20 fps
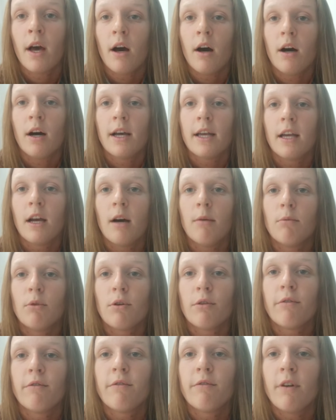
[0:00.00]
Hi, I'm
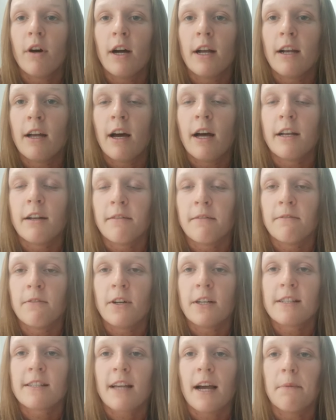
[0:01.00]
Lauren Filer and I'm the
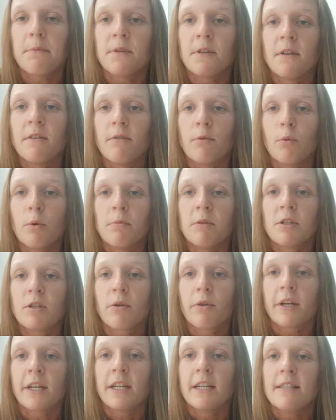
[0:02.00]
vice captain of the women's
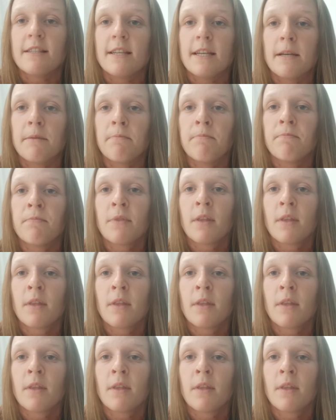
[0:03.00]
cricket team.